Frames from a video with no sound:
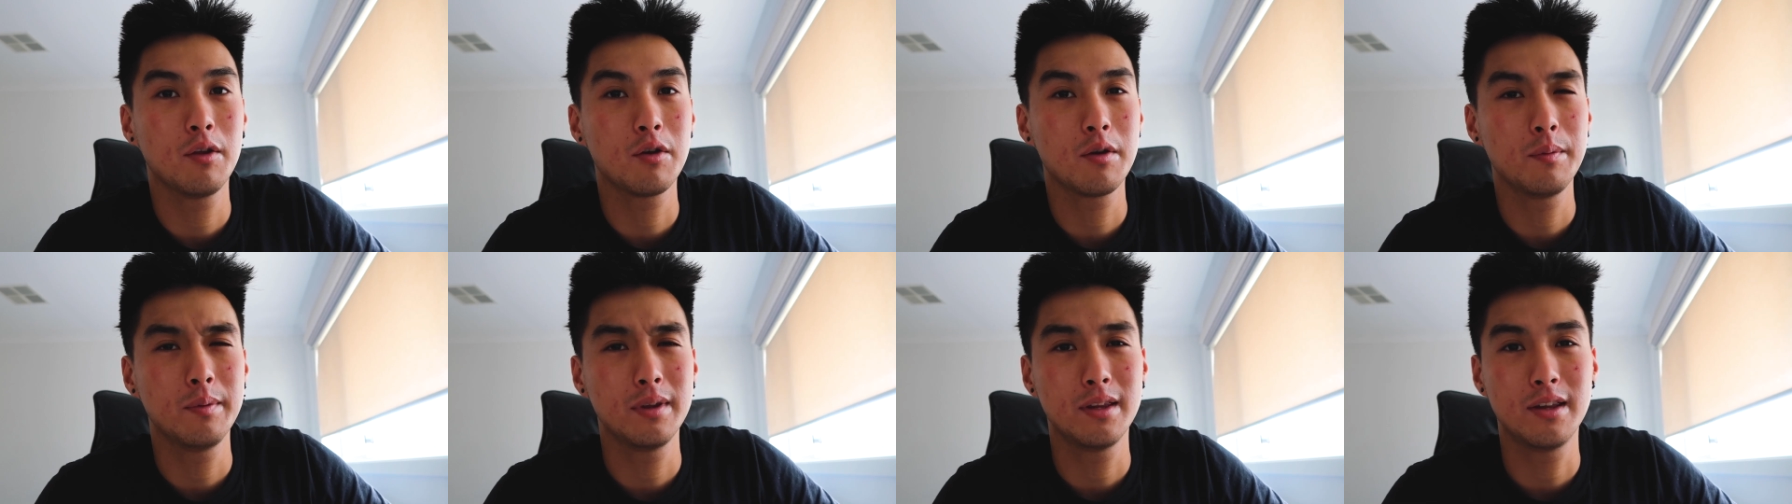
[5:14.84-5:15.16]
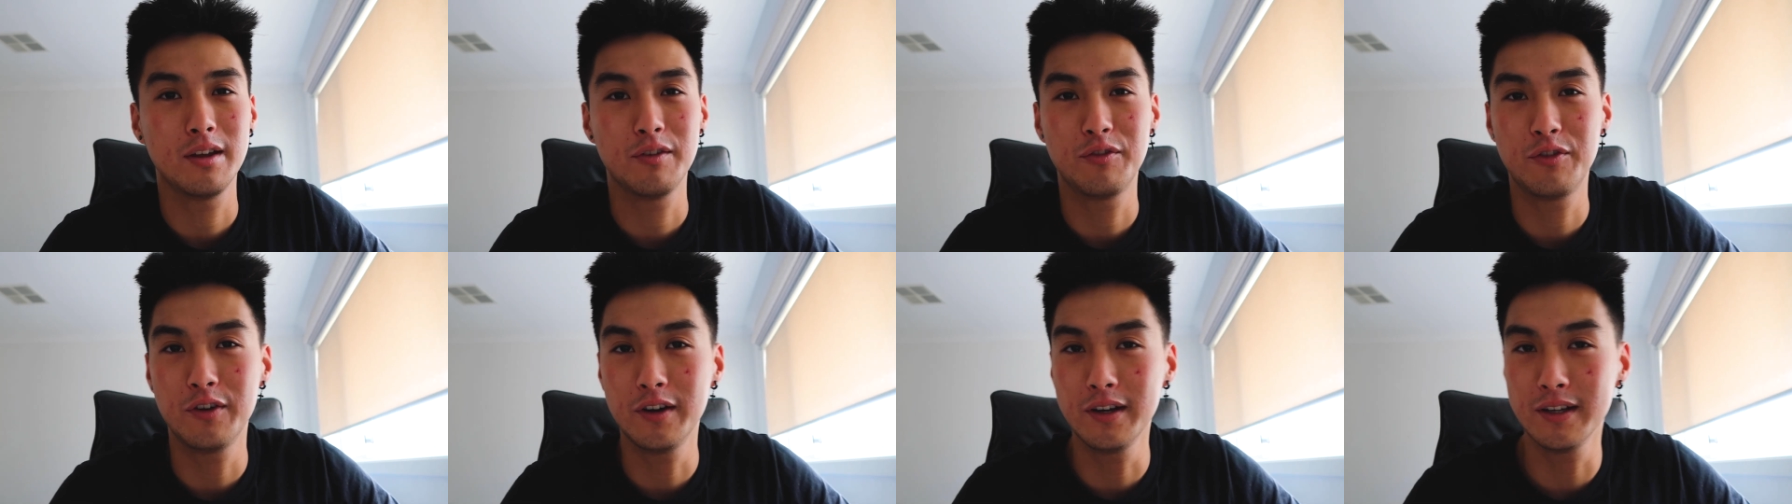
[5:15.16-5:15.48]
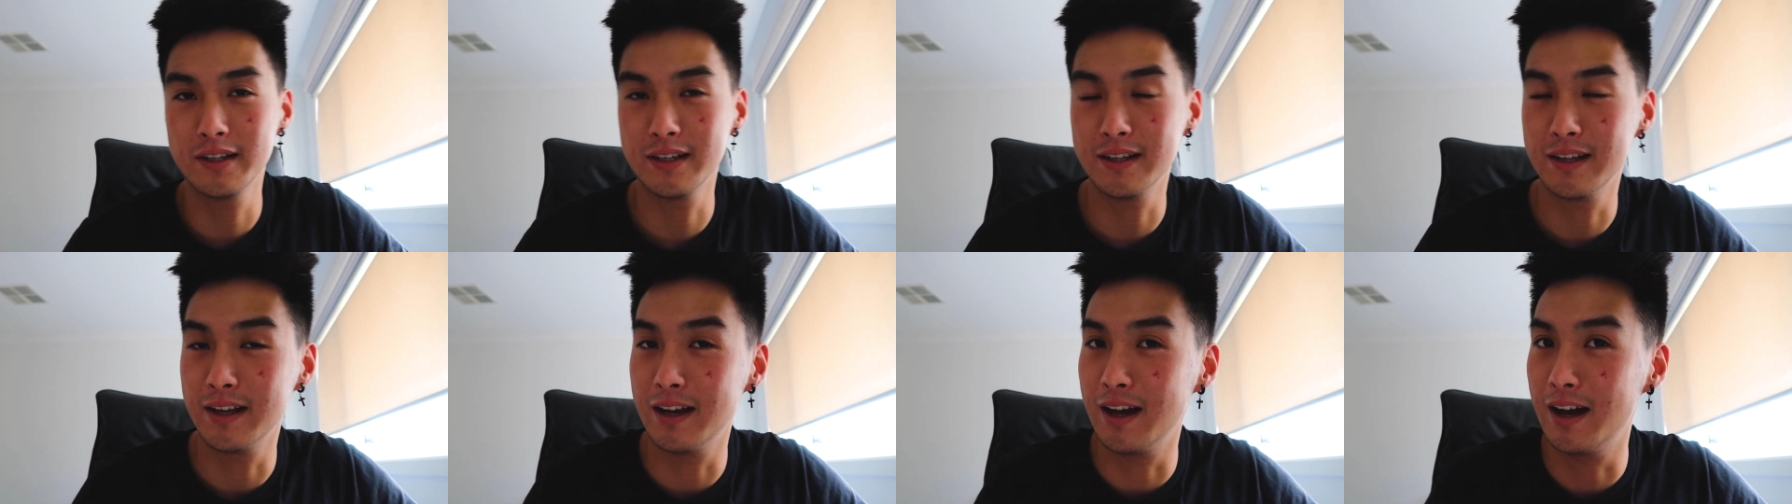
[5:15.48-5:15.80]
look a bit
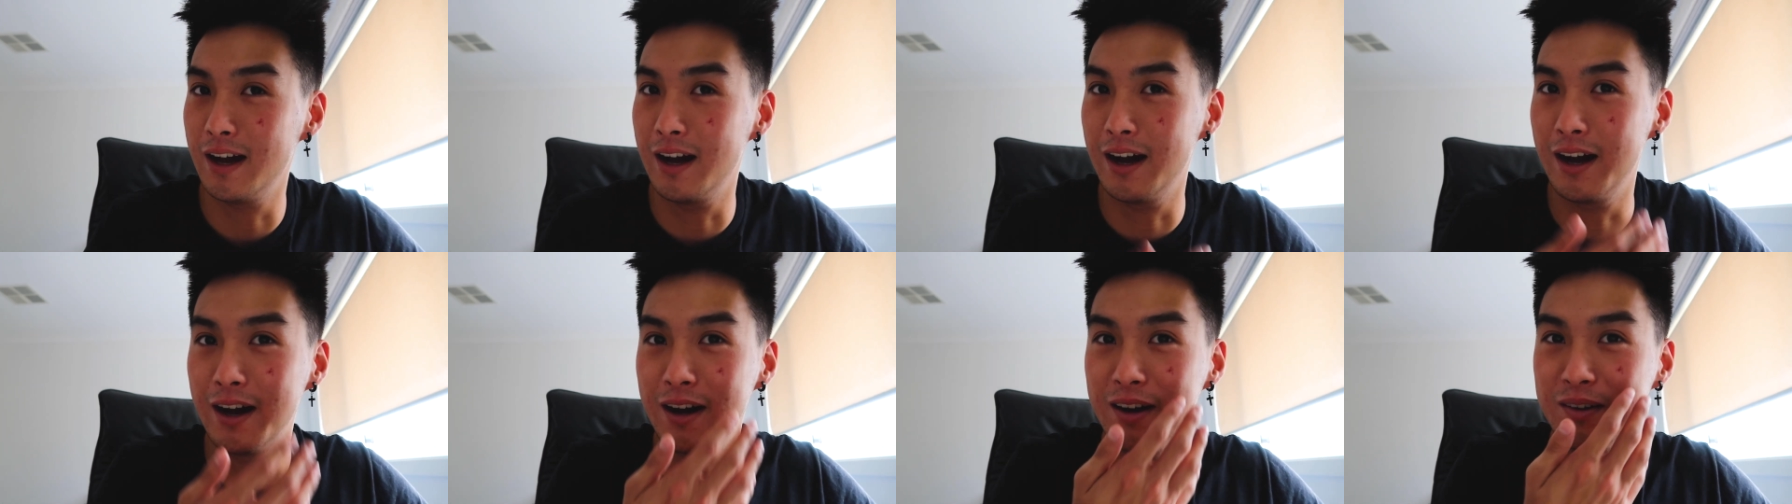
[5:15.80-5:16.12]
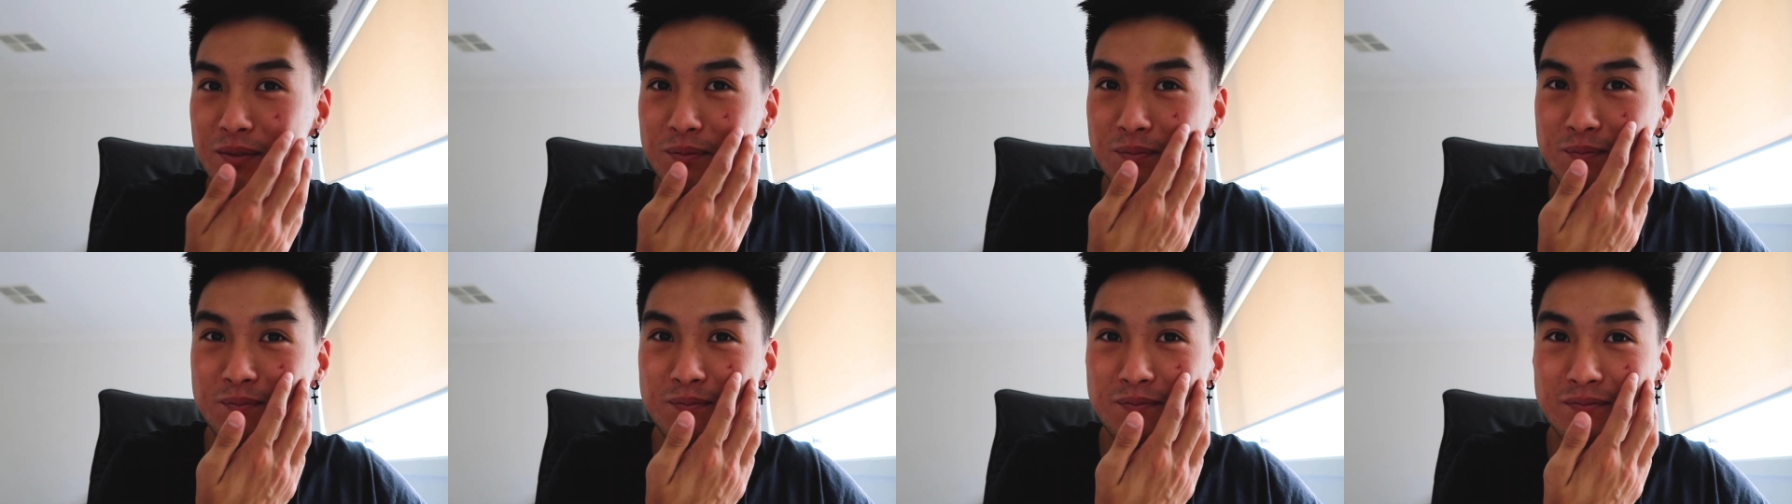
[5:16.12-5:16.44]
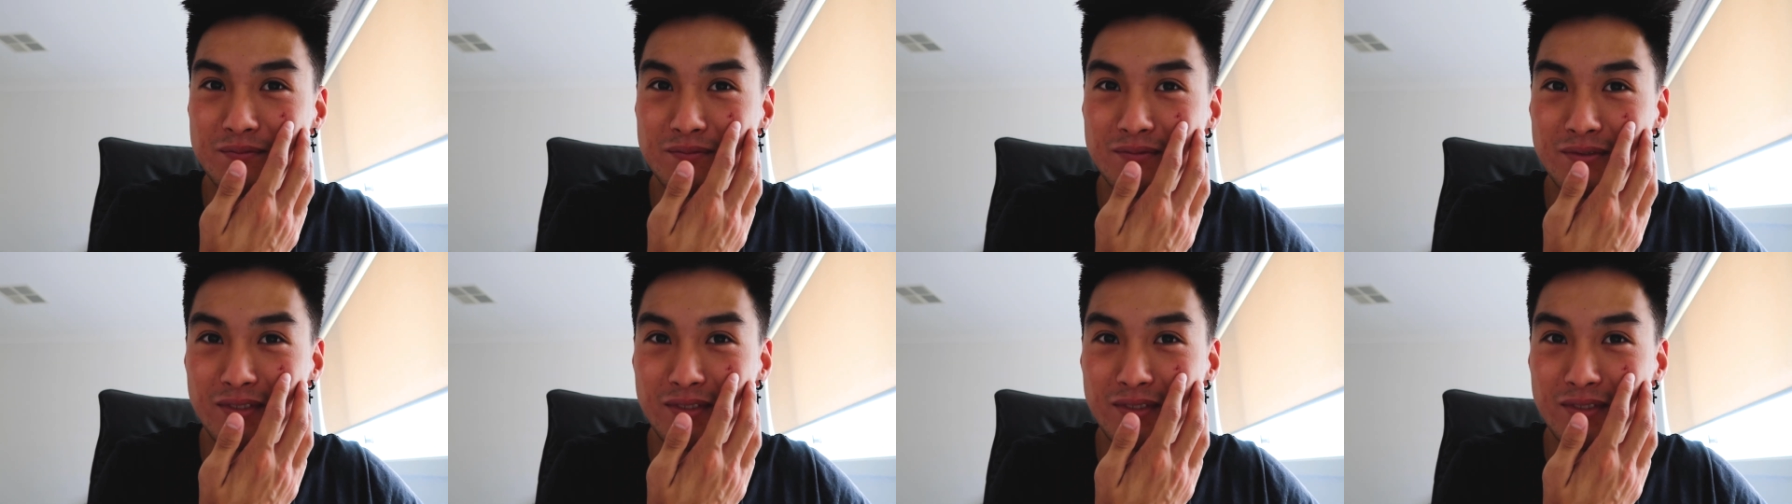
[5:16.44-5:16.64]
different, um,